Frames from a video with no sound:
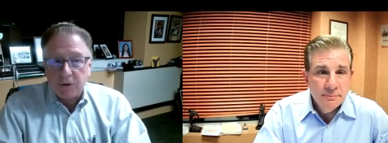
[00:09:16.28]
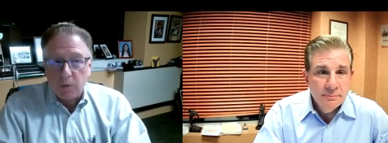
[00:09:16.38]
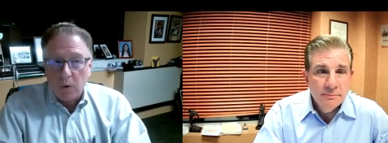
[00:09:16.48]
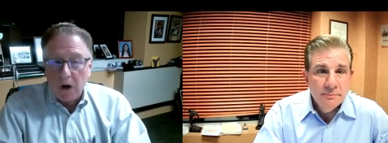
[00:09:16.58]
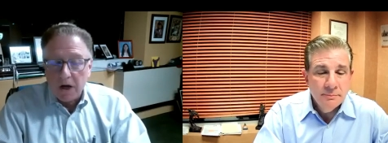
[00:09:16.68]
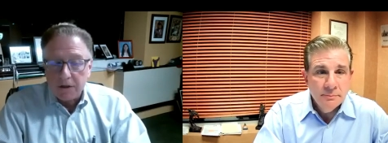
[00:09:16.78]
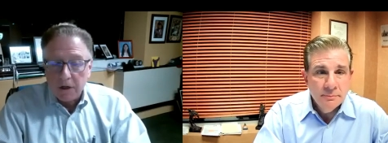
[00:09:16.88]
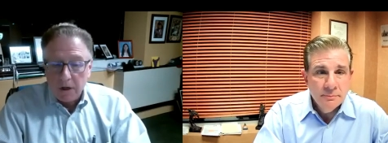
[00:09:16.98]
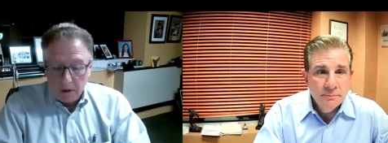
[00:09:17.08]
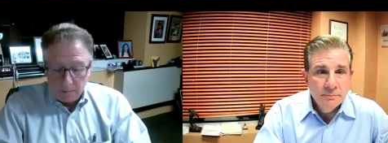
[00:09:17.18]
Speaker 1: as it
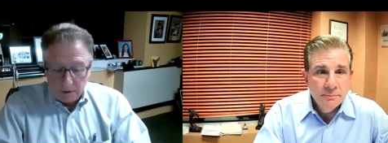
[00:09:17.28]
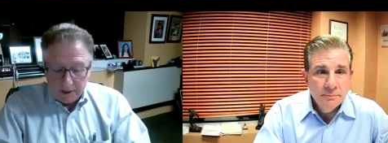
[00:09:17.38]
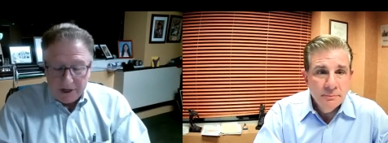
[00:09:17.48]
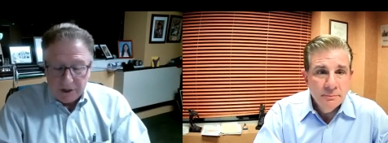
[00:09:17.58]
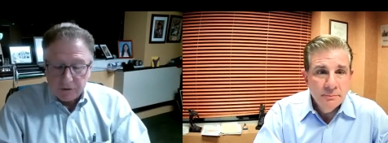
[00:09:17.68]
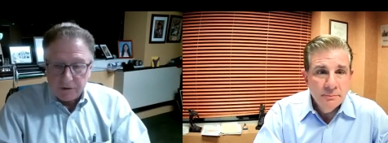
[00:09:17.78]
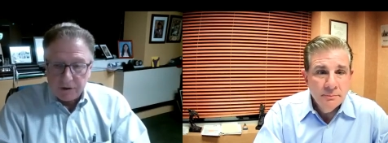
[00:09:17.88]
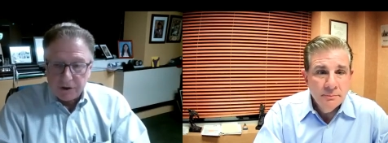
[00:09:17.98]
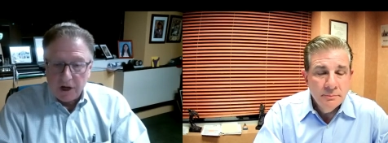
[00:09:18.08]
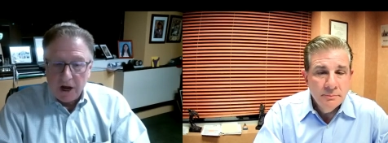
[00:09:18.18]
was. But last year at
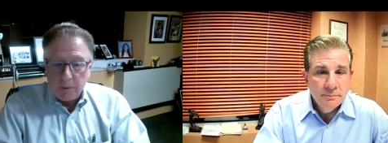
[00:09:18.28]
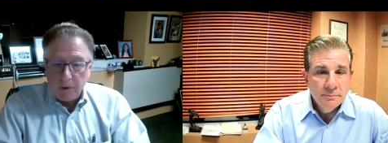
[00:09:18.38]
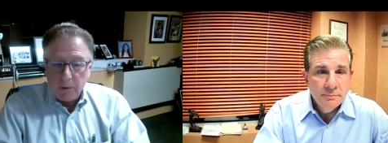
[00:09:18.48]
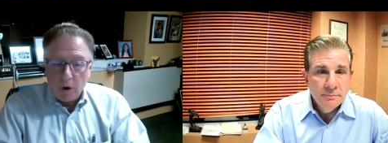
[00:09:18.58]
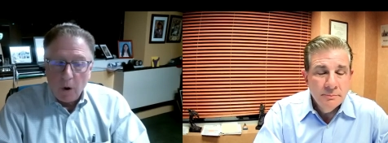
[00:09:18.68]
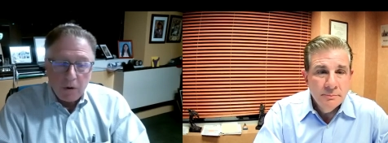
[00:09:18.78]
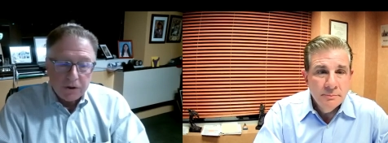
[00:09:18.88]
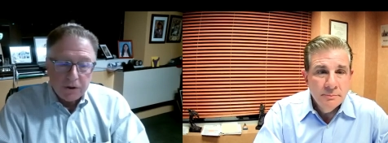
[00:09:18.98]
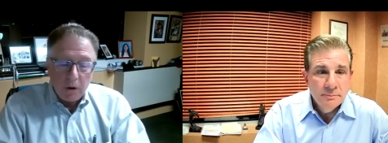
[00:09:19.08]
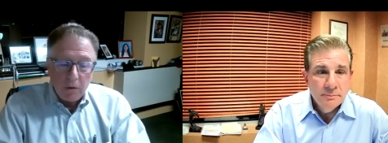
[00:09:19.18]
this time, we were
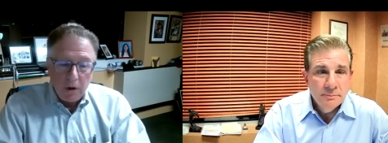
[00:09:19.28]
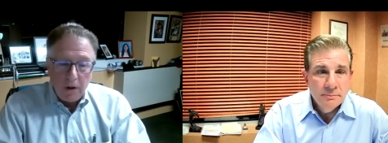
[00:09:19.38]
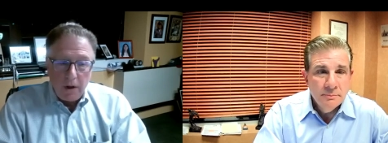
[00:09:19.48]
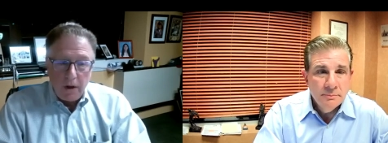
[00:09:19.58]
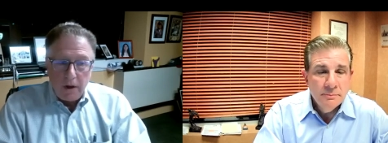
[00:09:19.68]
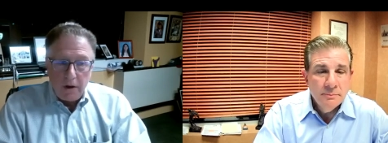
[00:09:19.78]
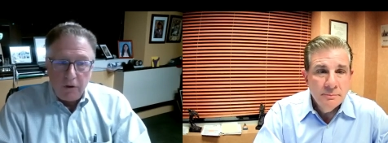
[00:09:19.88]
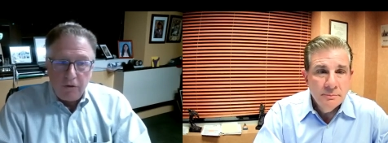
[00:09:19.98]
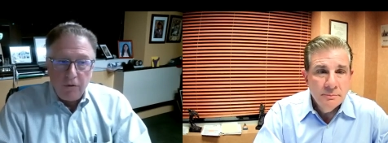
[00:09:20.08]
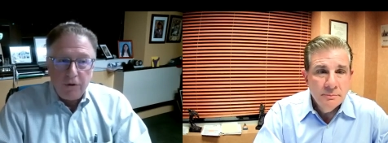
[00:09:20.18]
also
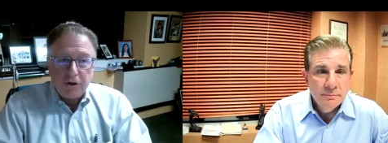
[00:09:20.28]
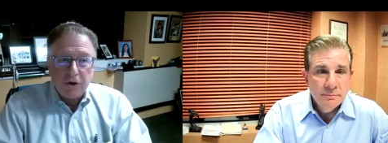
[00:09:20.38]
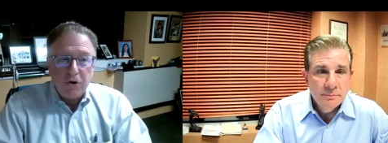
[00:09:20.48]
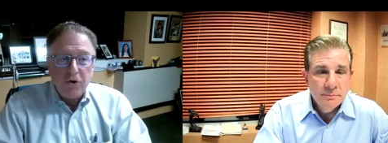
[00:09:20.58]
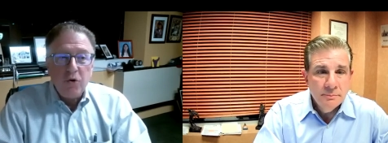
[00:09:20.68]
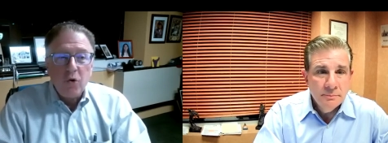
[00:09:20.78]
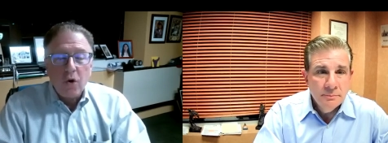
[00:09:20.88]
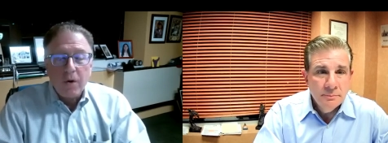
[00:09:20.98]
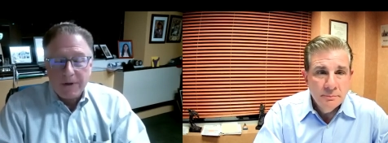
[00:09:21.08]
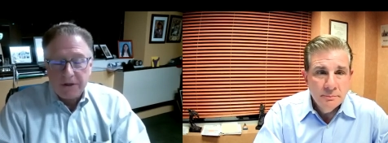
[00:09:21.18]
through this
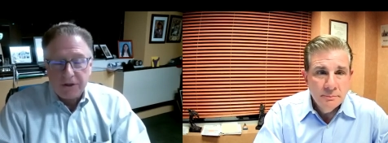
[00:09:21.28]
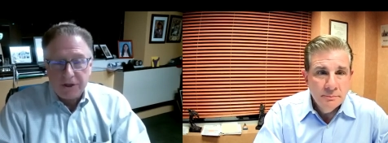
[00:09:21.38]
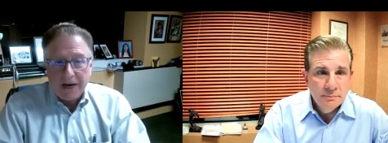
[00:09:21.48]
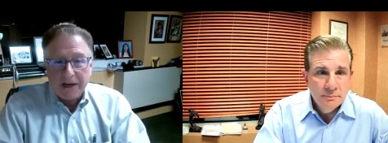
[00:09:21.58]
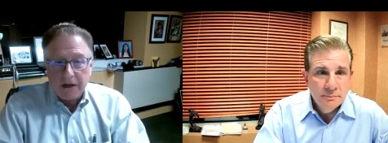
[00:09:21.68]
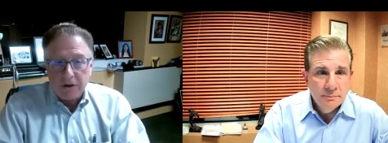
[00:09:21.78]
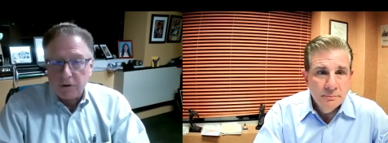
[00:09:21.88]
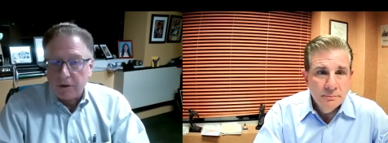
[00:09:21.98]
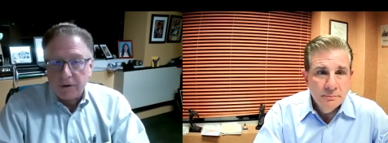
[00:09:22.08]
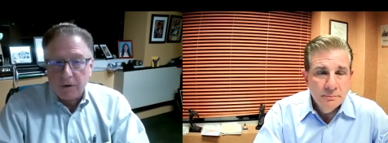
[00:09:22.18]
enormous second
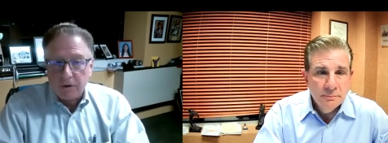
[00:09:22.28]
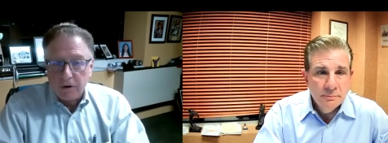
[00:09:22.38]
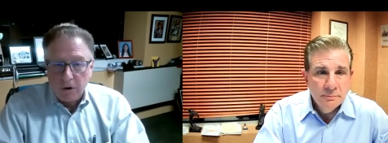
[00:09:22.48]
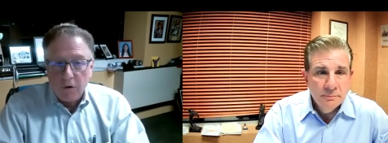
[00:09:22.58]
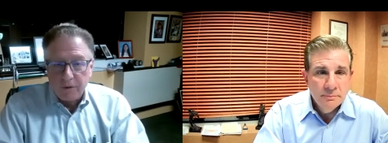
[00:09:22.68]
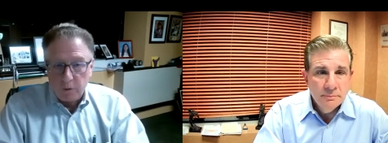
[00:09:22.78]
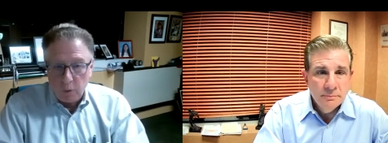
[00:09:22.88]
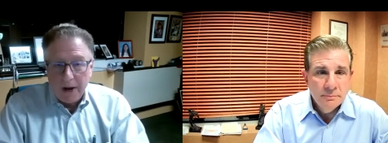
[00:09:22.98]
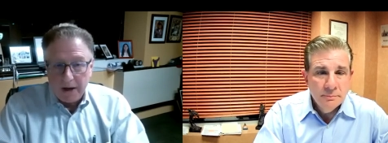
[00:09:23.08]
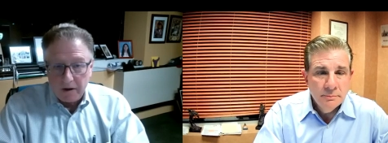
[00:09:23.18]
or third COVID
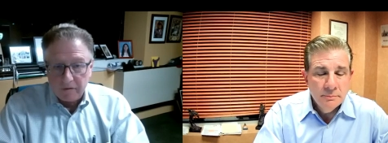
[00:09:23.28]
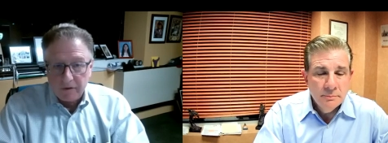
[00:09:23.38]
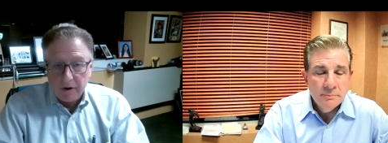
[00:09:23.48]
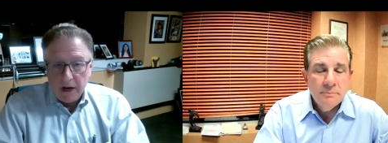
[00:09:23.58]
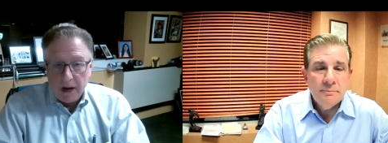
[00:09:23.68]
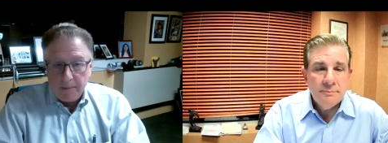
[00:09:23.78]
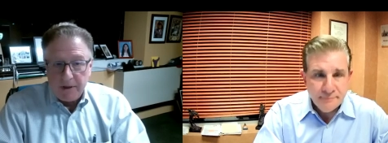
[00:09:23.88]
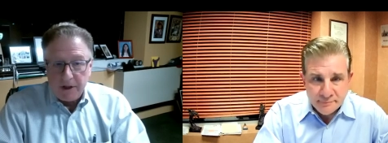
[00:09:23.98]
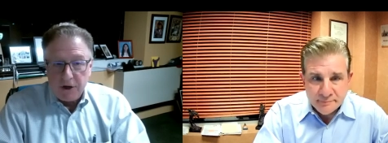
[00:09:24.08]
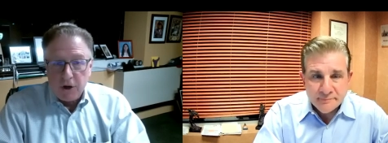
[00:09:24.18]
wave I
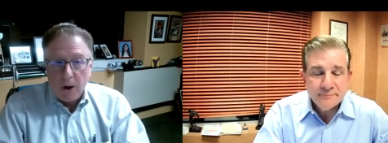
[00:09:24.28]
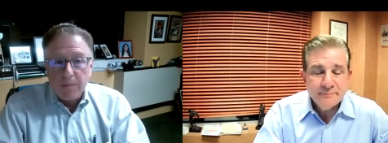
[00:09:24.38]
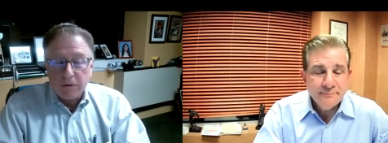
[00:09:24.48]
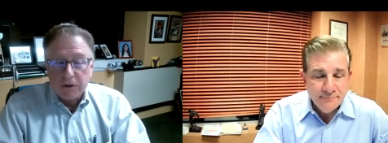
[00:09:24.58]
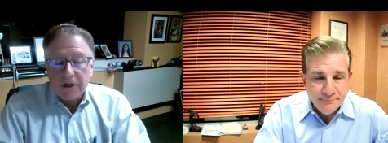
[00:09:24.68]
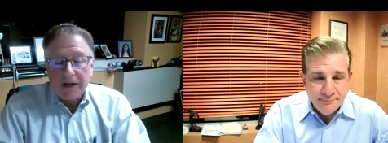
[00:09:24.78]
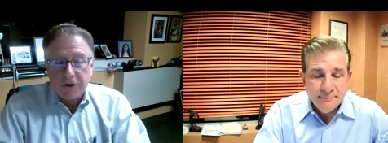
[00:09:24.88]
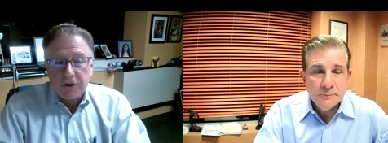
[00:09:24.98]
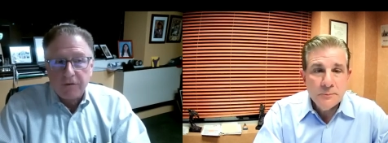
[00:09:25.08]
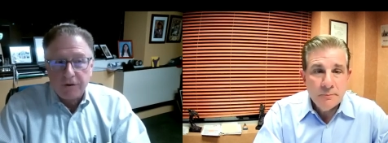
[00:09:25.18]
mean, the numbers
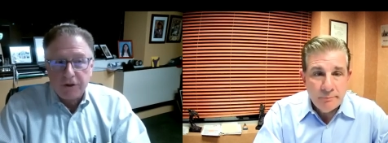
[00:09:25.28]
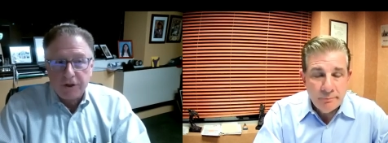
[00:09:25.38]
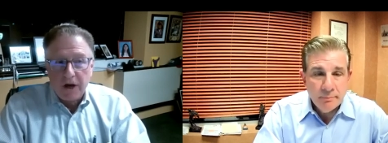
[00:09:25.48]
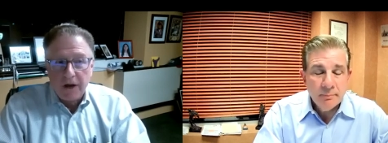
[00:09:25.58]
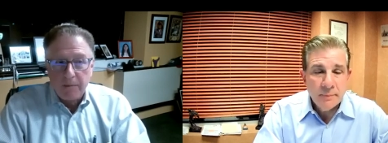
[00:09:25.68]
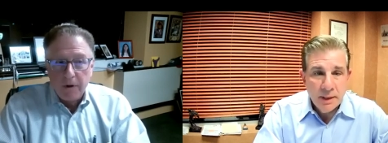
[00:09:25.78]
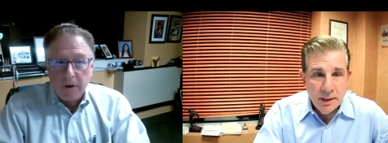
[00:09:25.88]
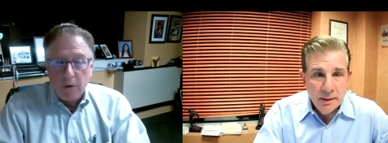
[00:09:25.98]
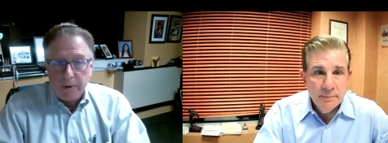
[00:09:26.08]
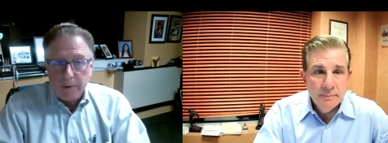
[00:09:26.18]
last year at this time,
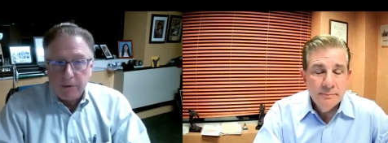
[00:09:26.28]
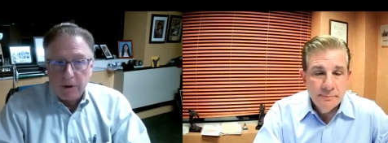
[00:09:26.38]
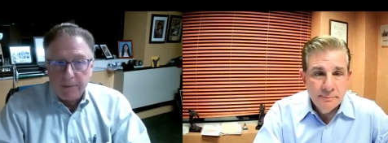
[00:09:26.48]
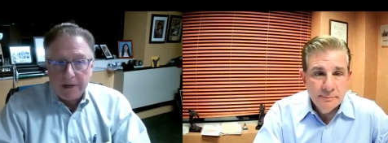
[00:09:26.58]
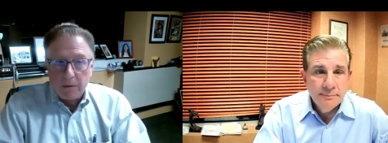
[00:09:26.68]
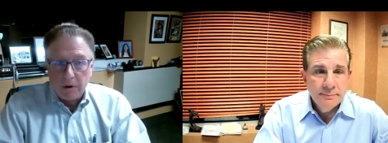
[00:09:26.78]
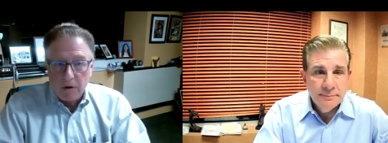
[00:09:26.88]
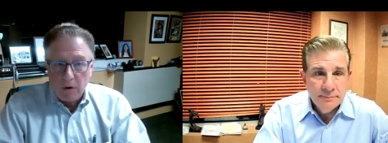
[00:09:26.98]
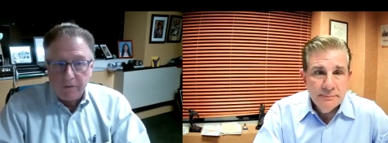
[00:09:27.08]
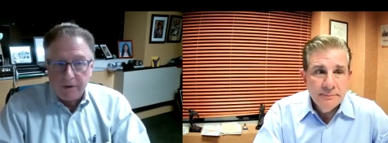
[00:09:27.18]
people coming down with
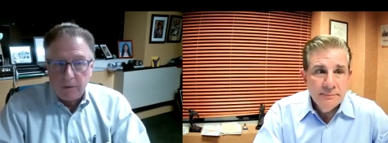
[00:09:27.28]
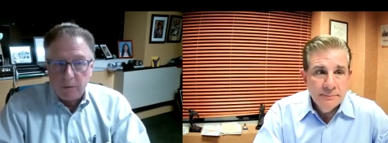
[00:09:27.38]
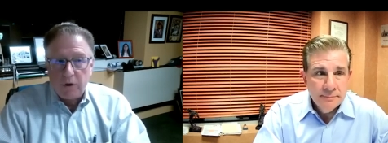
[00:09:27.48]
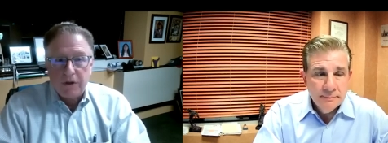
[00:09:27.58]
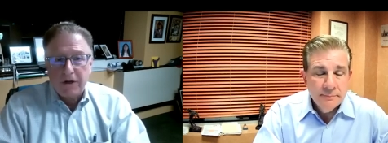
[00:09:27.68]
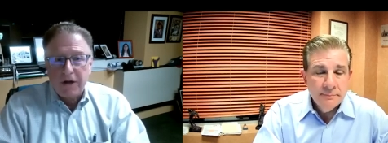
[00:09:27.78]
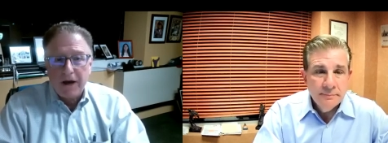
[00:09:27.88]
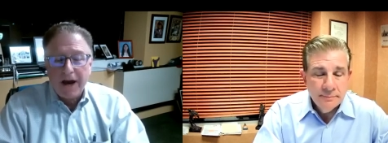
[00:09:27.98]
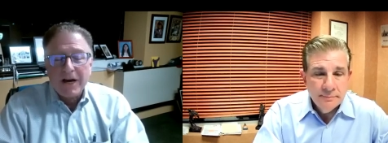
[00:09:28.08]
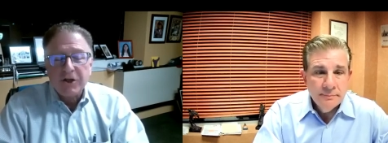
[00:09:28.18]
COVID was
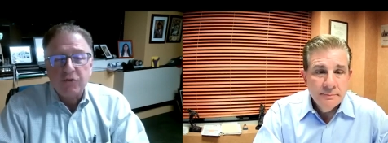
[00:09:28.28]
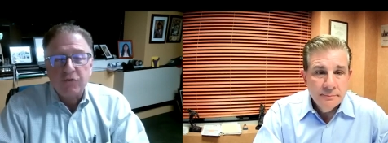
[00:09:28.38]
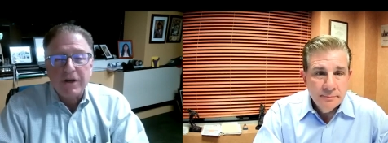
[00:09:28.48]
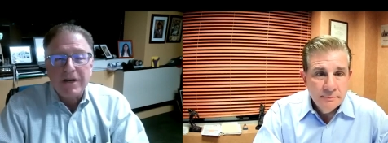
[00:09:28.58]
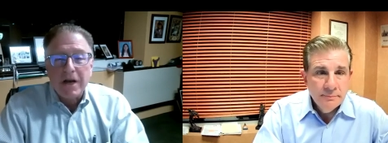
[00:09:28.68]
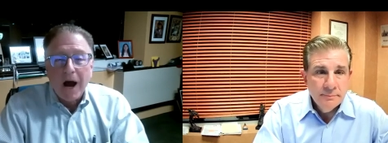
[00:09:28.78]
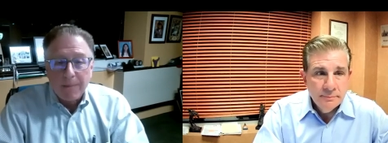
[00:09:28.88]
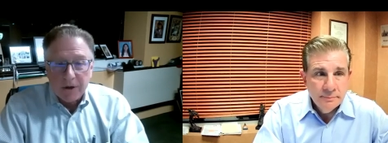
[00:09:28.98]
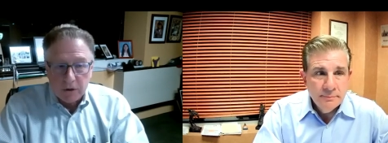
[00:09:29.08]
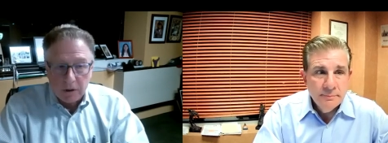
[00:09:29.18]

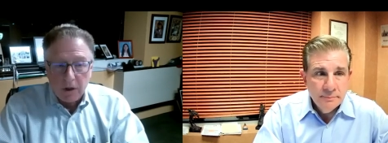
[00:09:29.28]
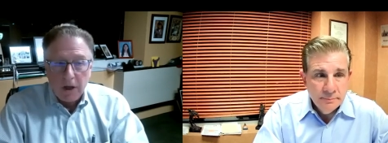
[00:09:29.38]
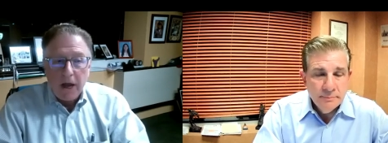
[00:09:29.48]
astronomical.